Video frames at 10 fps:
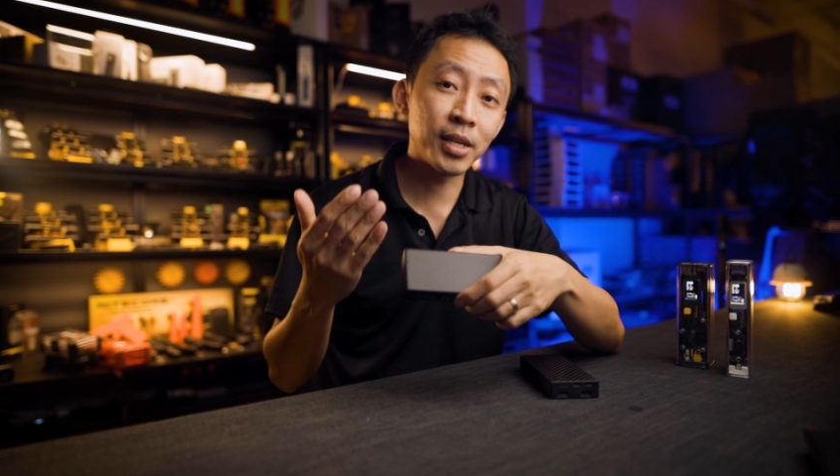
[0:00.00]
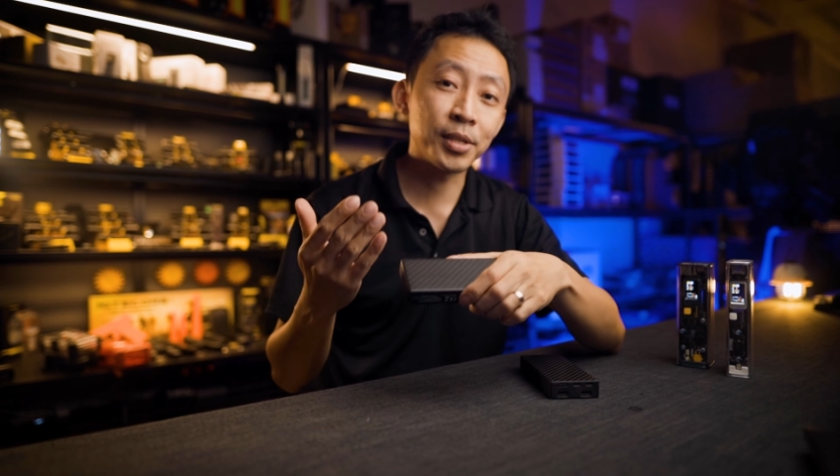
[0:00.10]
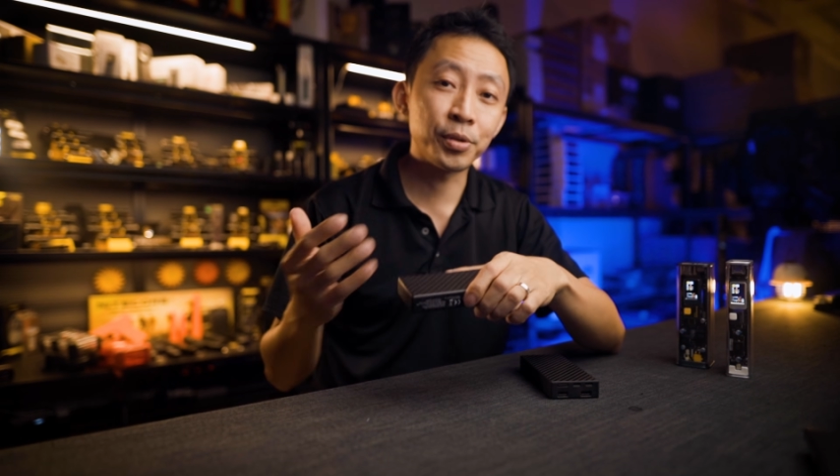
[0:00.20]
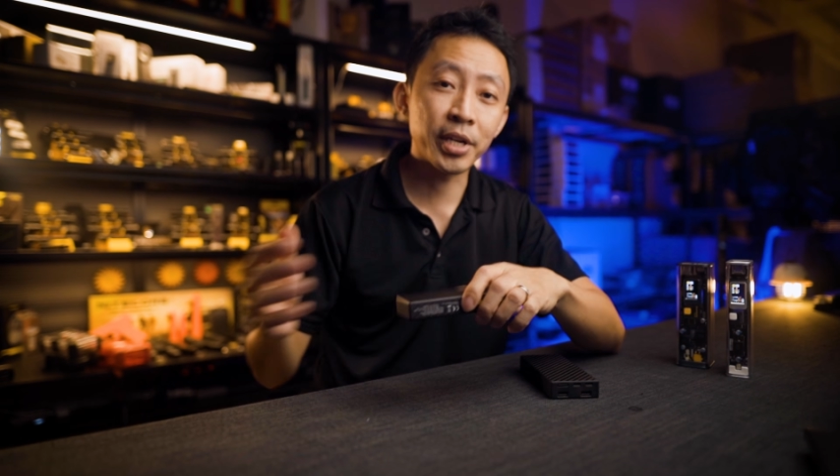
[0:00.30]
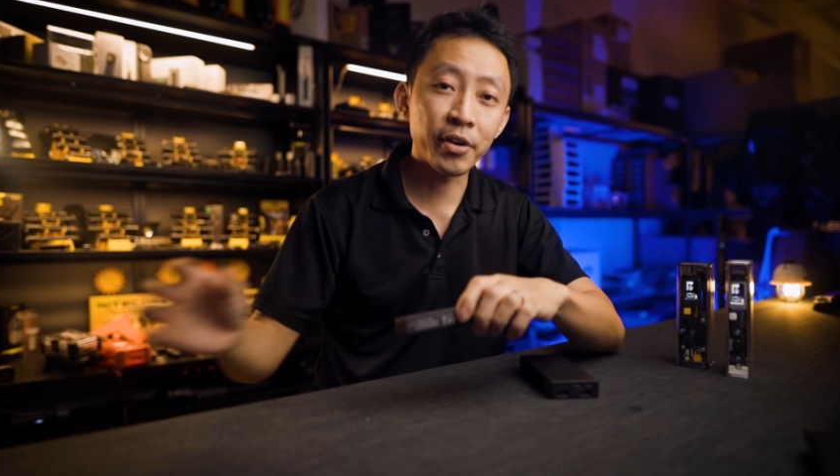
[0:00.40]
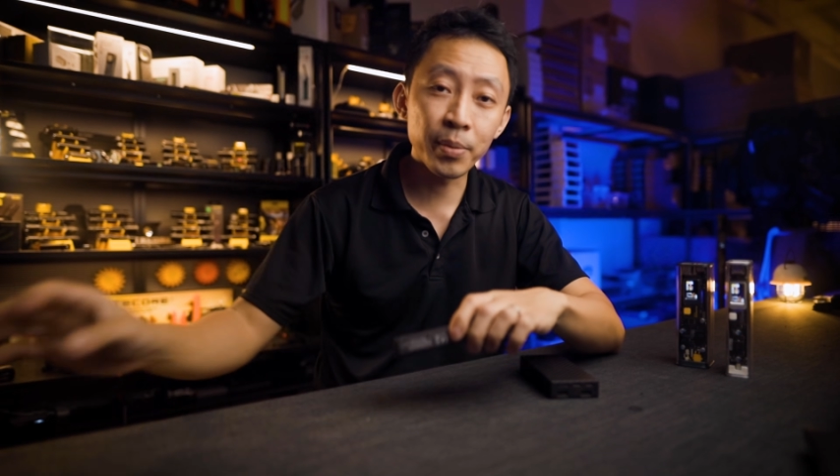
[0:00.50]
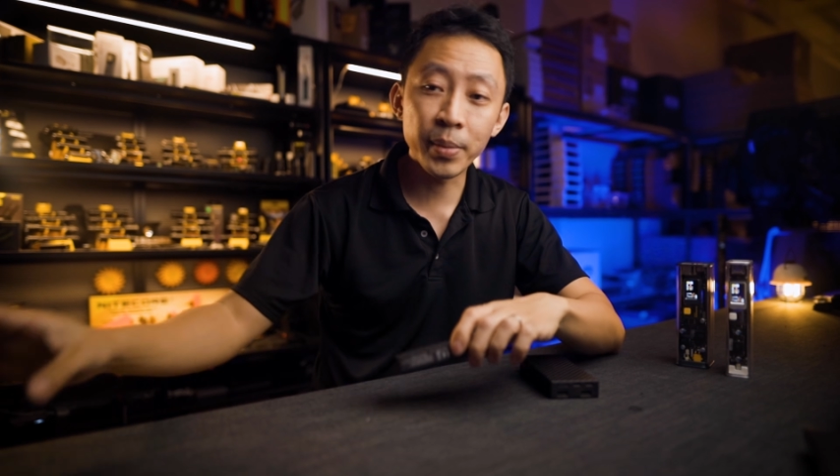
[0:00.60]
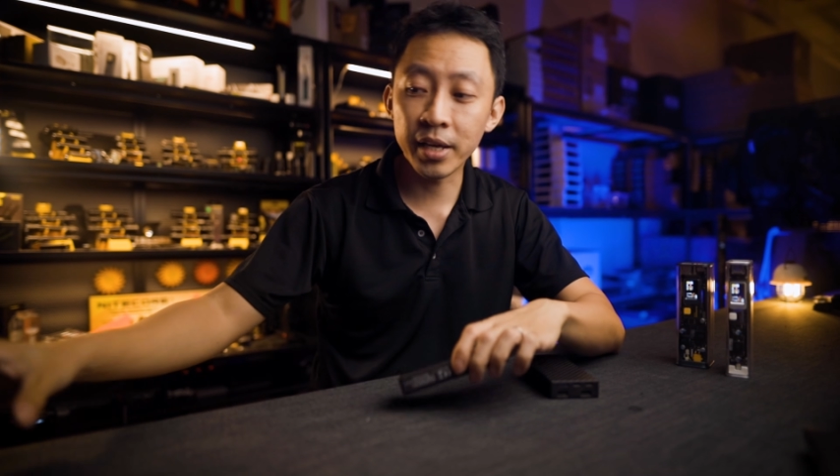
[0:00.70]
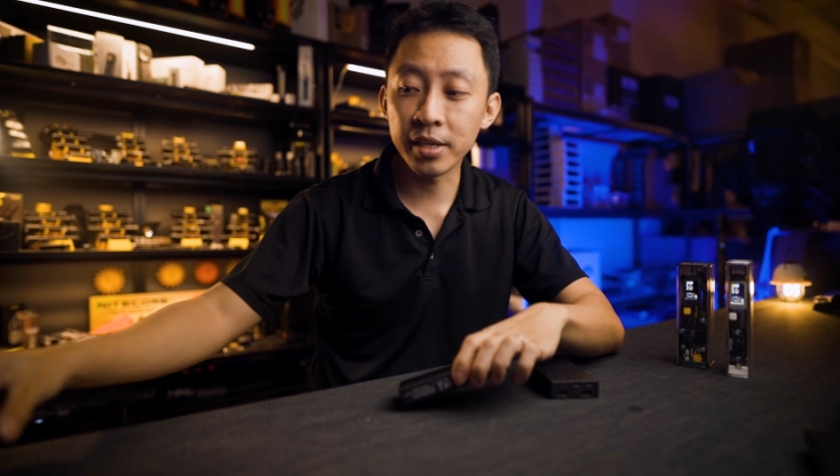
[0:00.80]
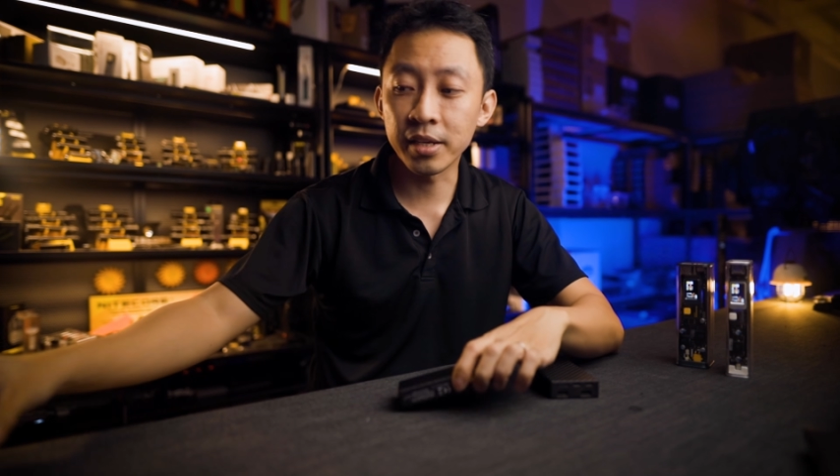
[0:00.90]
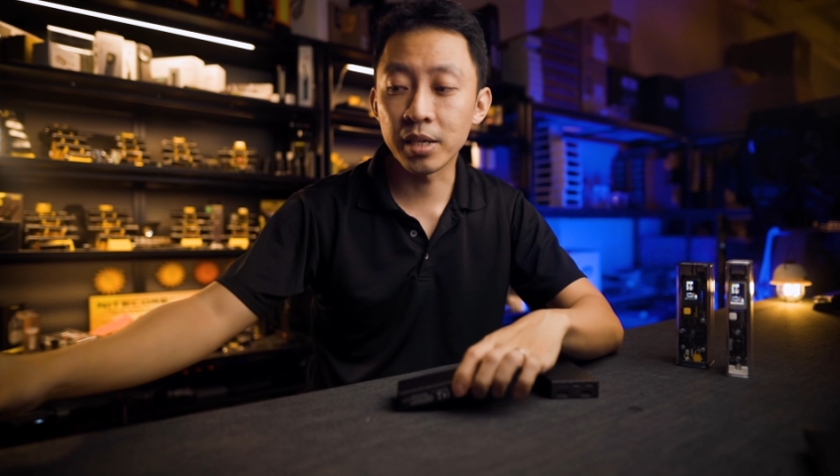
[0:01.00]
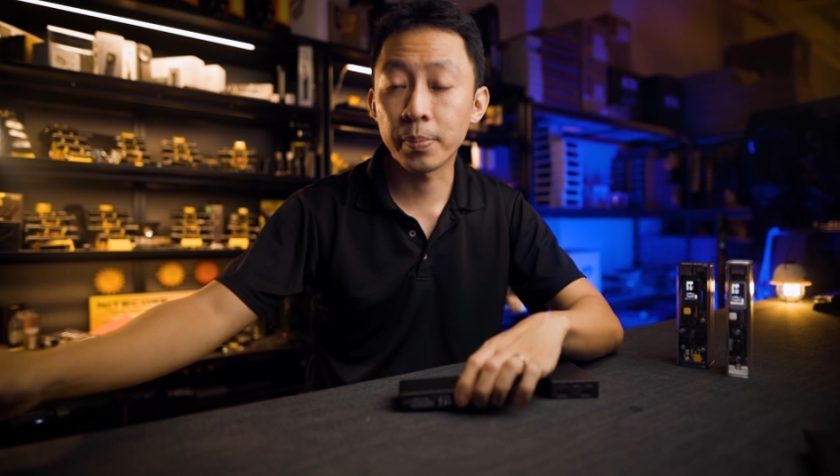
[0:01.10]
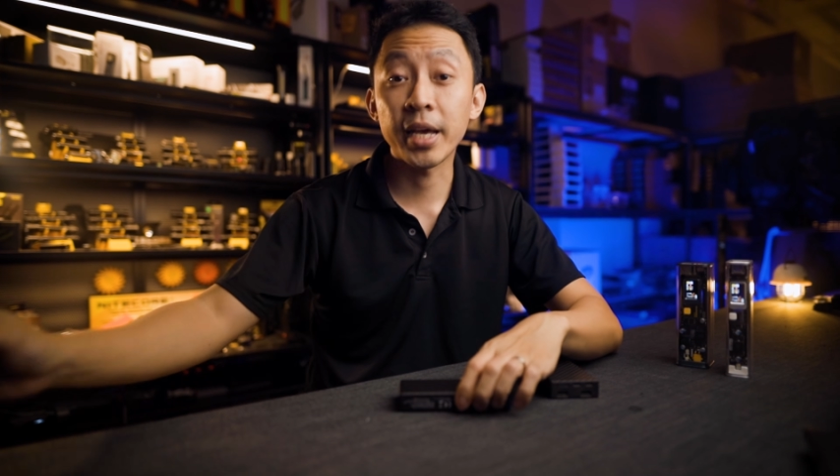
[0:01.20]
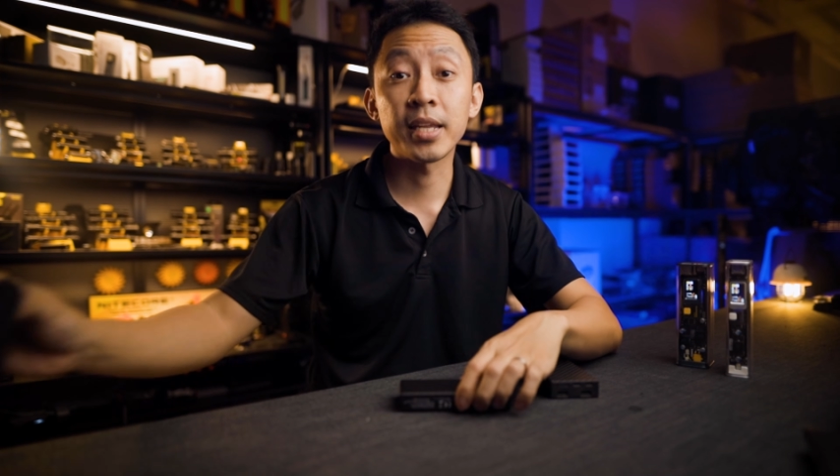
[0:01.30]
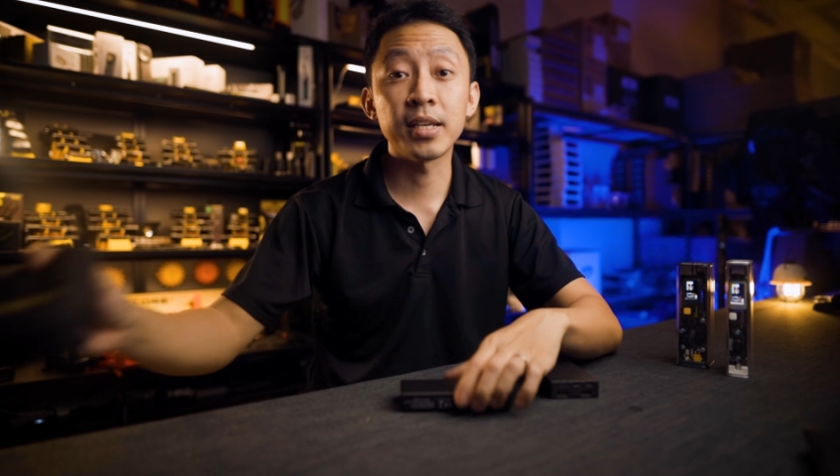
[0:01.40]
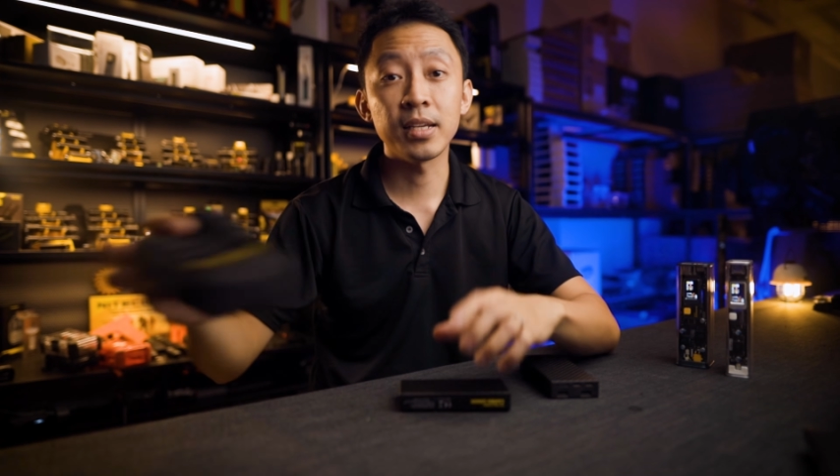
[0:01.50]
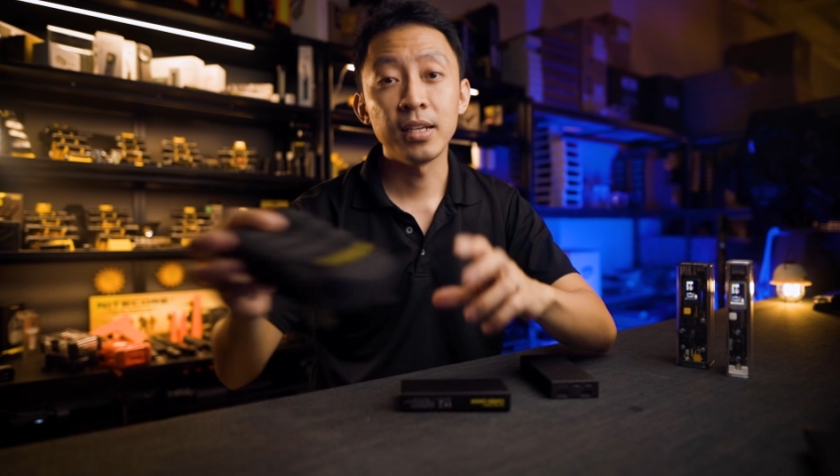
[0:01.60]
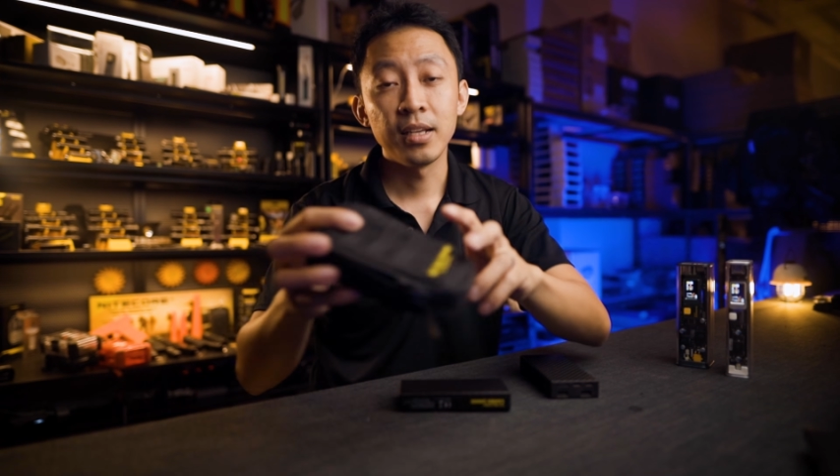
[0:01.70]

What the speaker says: I like to carry mine in the padded